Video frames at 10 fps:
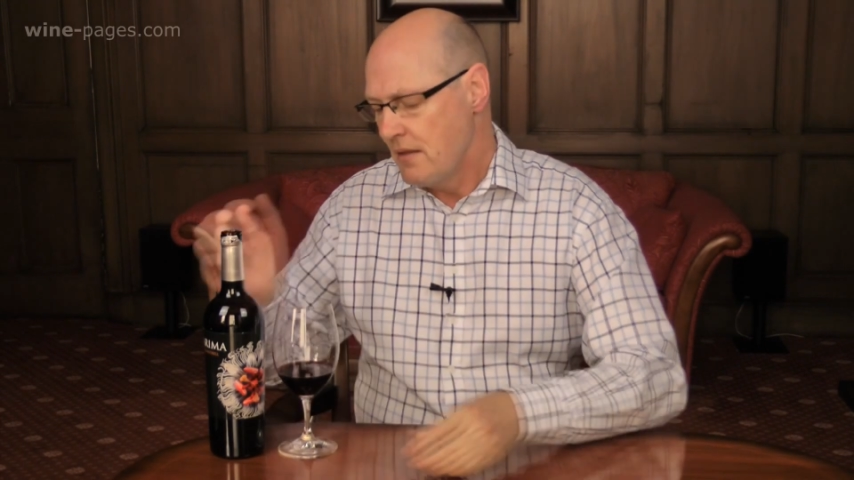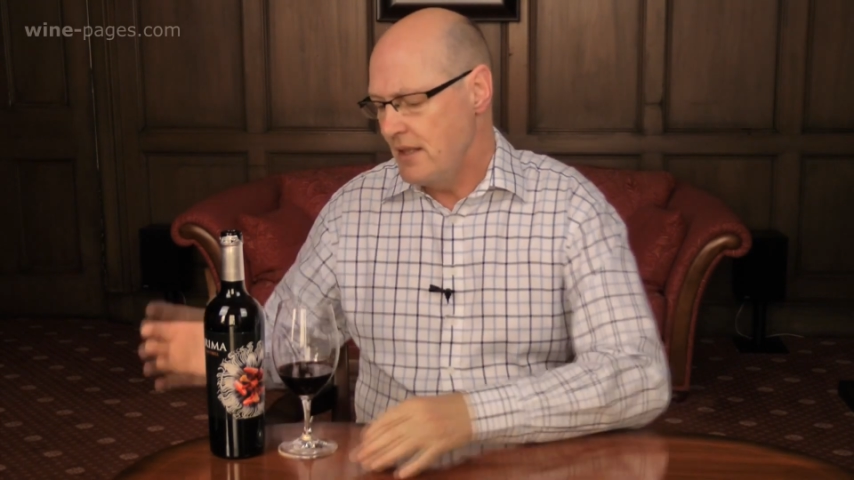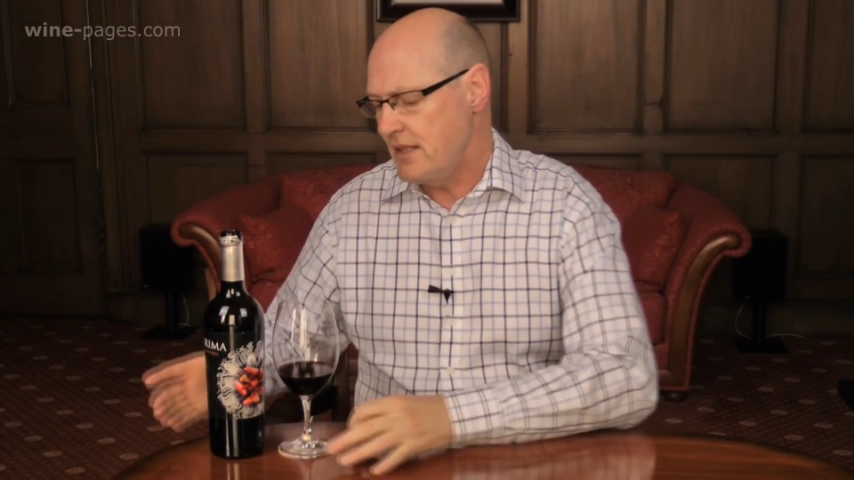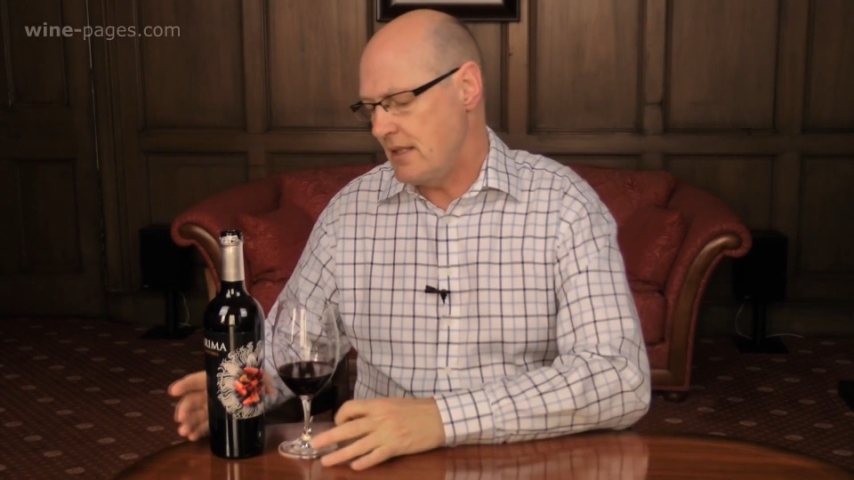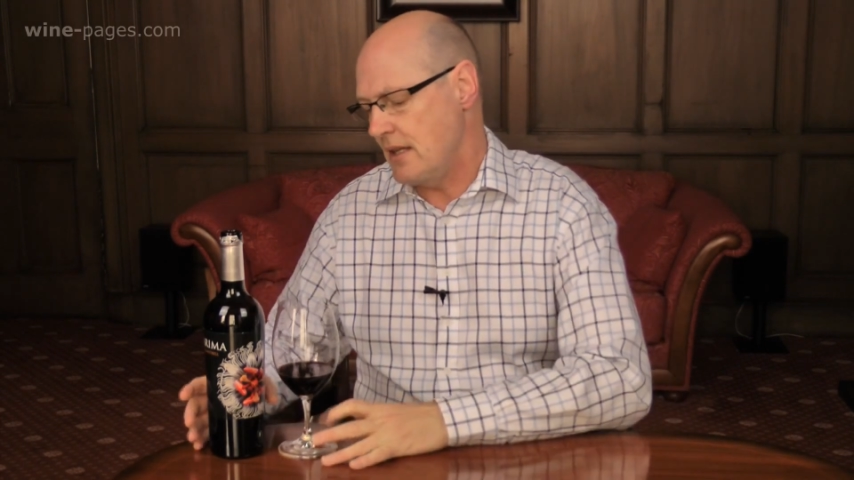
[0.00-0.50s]

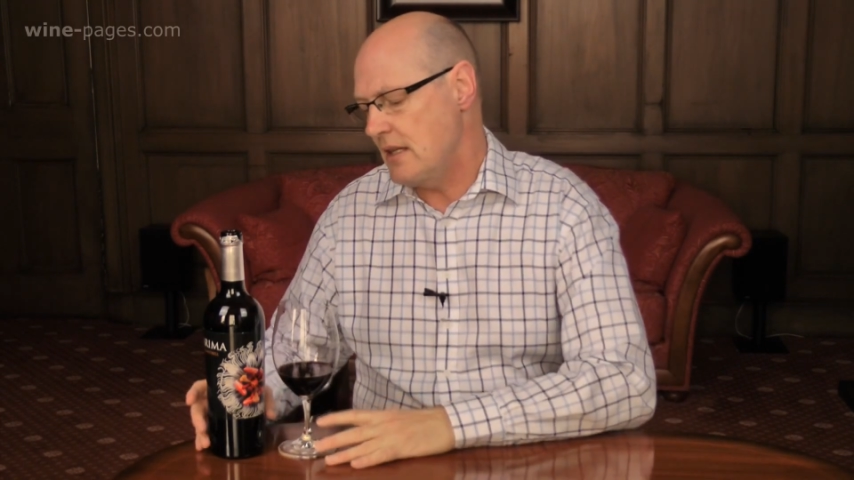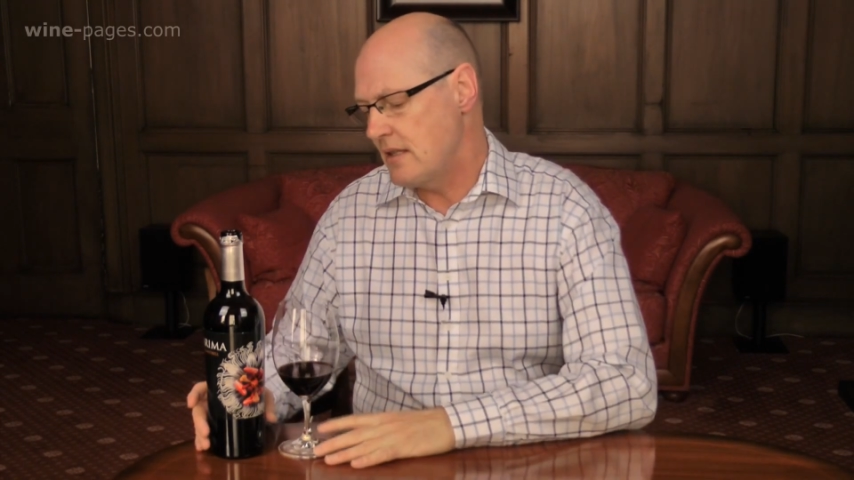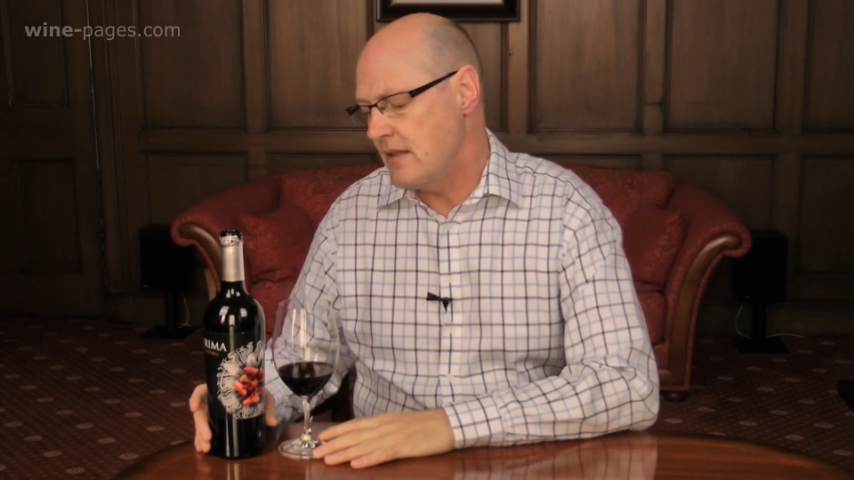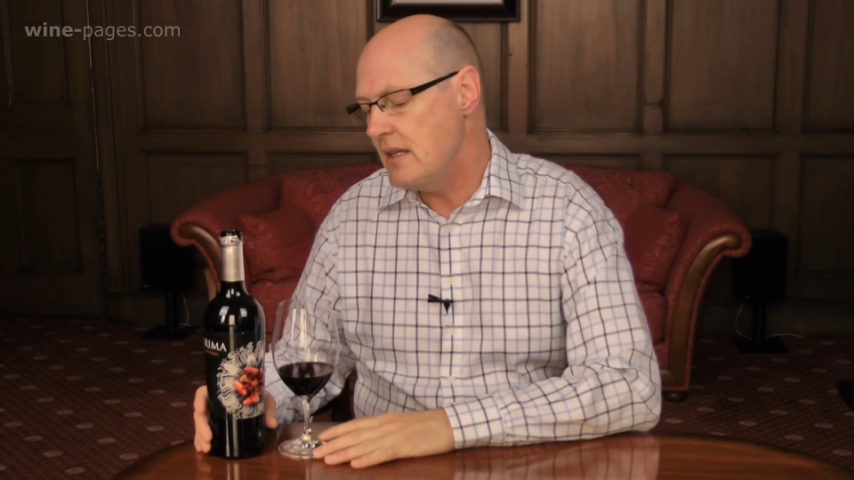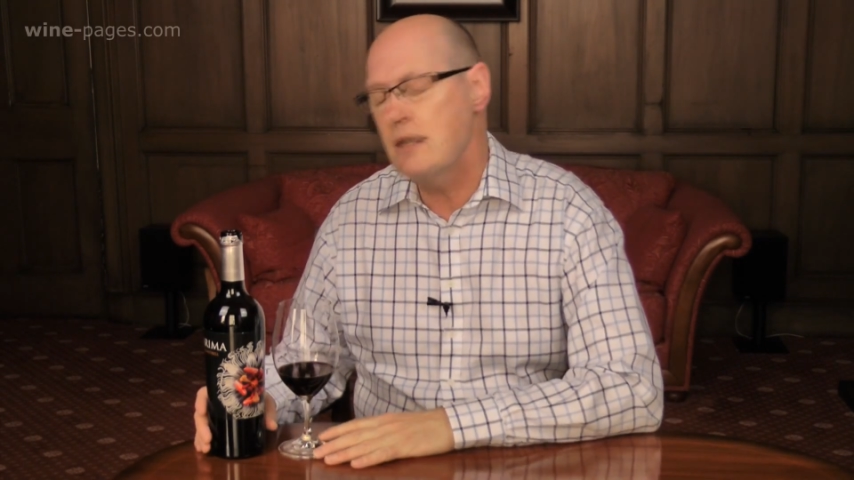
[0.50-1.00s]
This
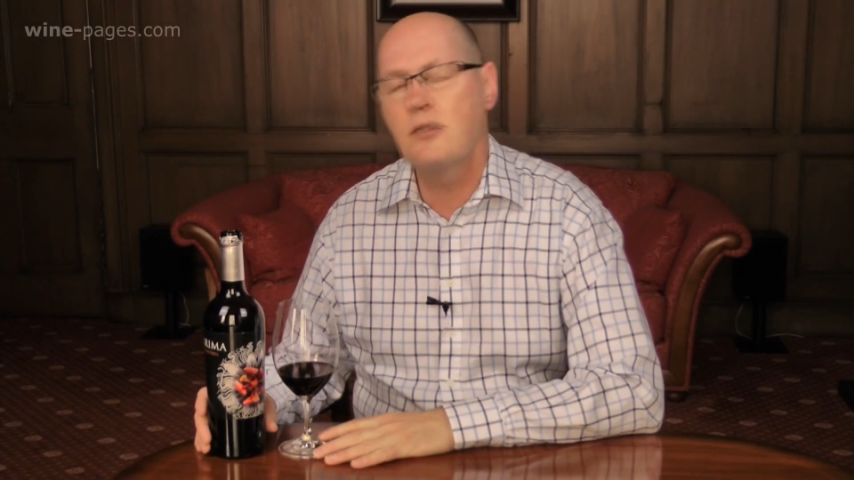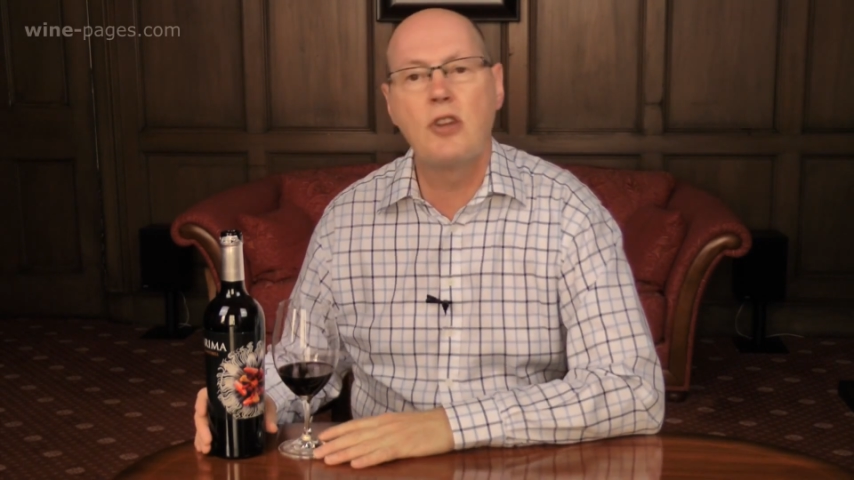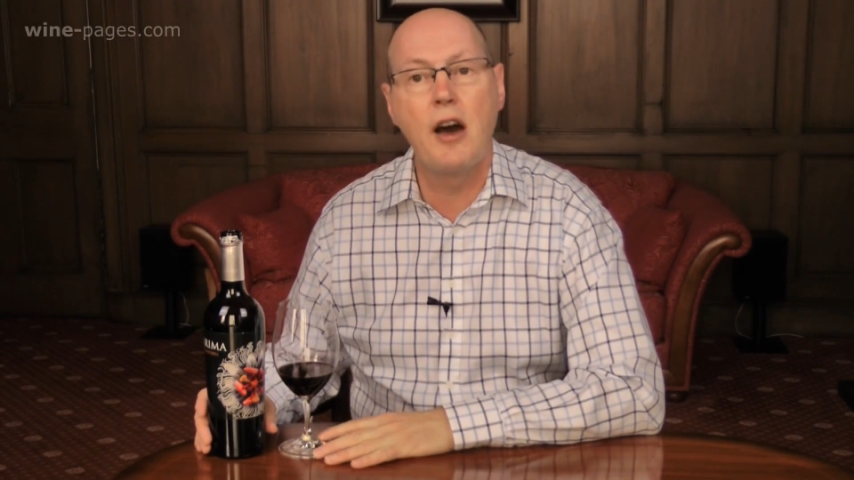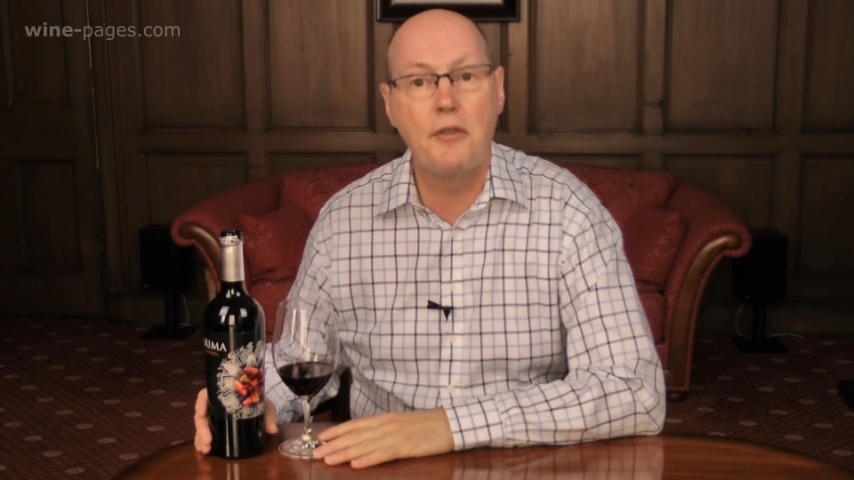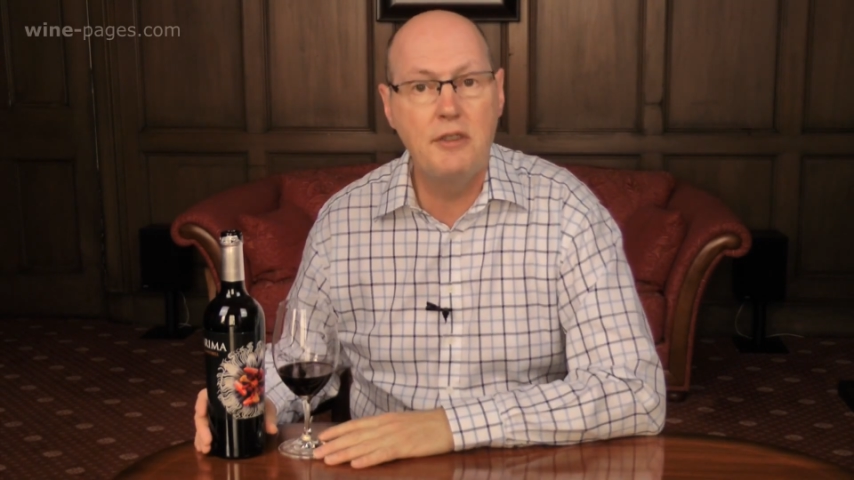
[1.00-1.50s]
is the
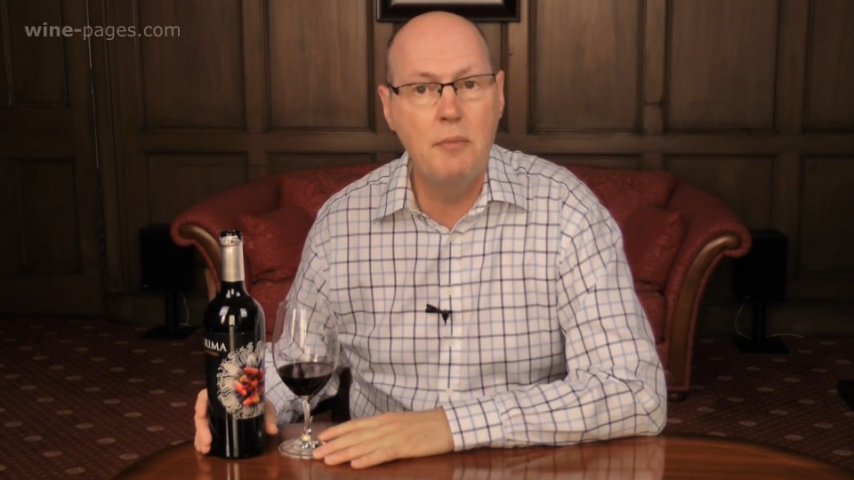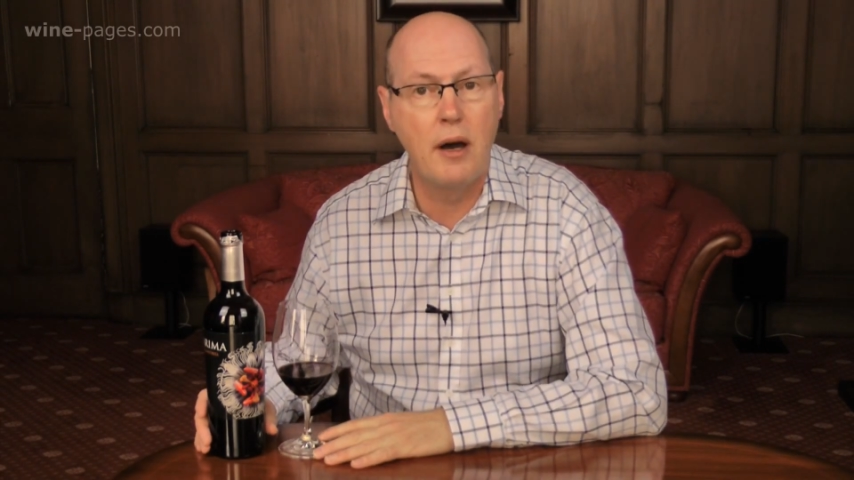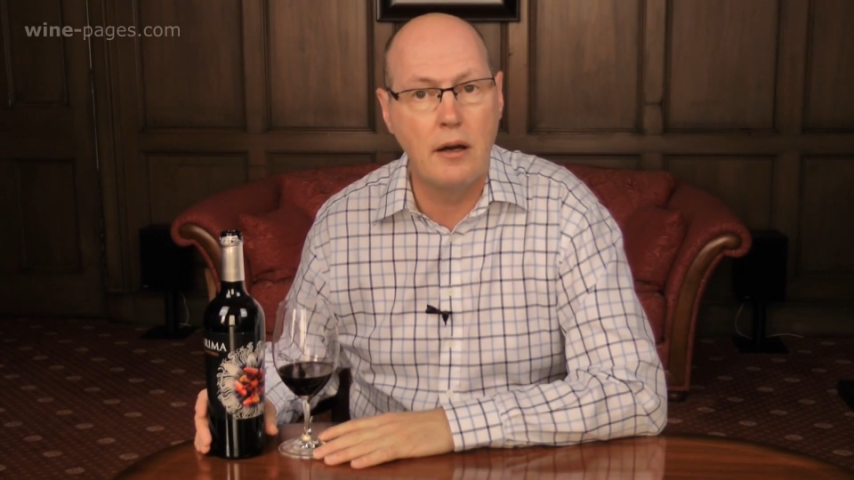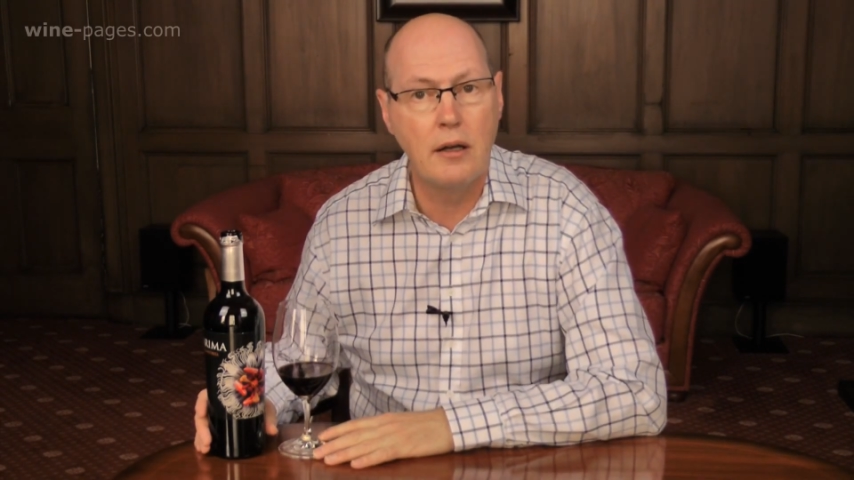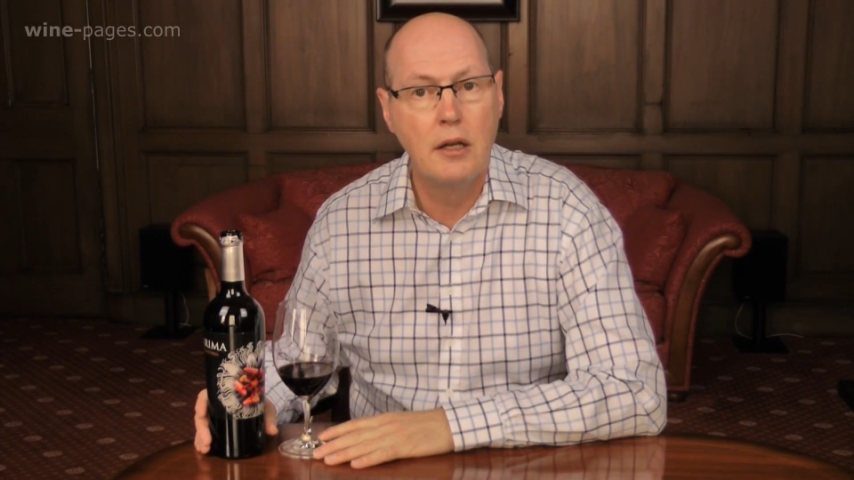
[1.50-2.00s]

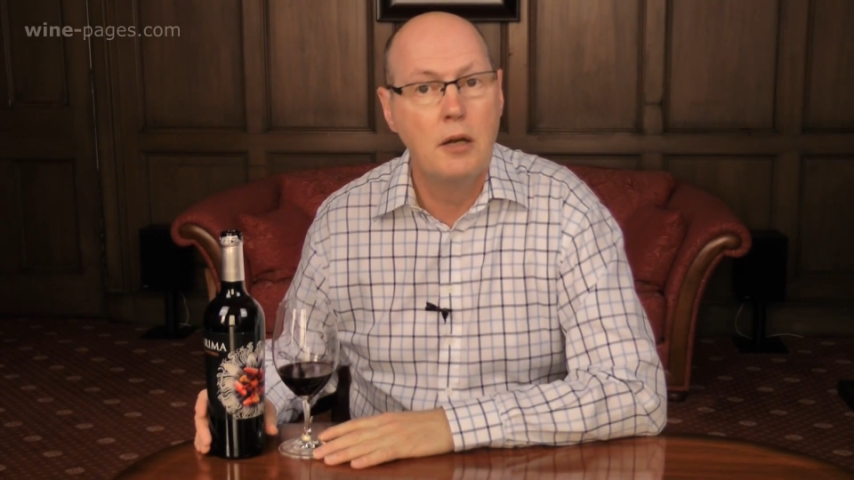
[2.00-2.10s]
Tarima